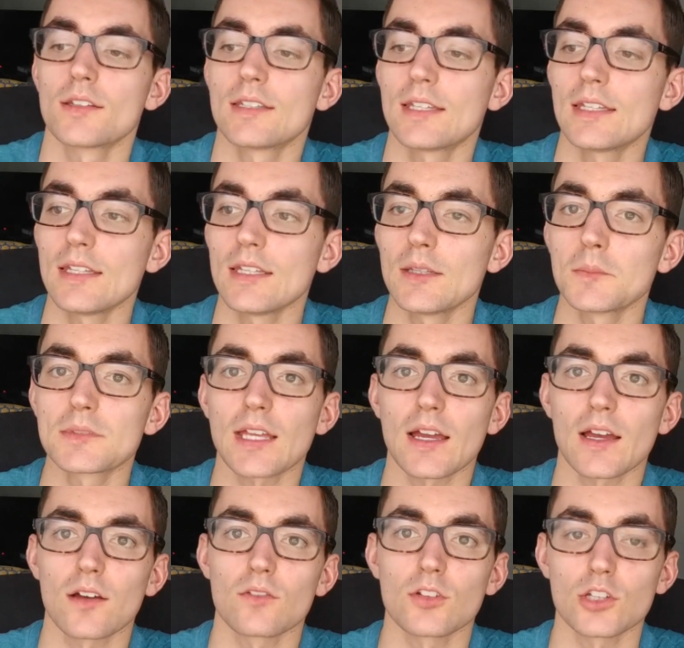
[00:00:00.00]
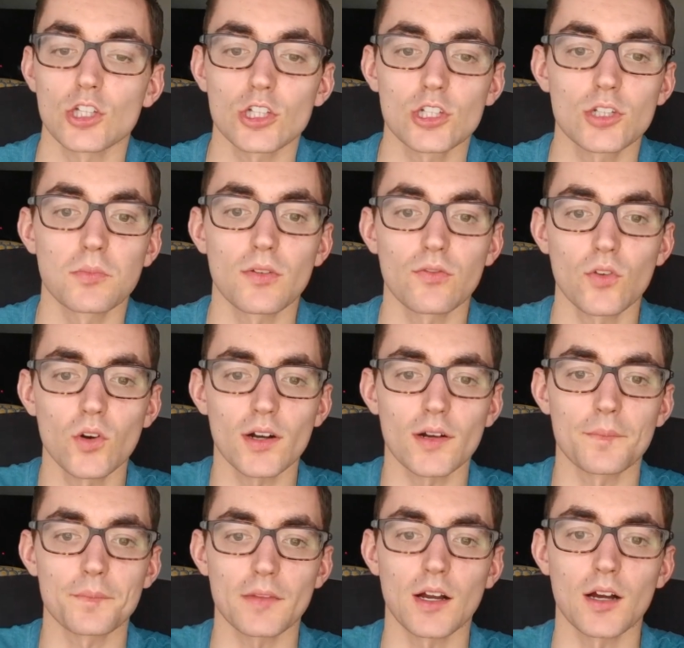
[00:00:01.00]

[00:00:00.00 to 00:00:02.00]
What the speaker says: teams have looked before.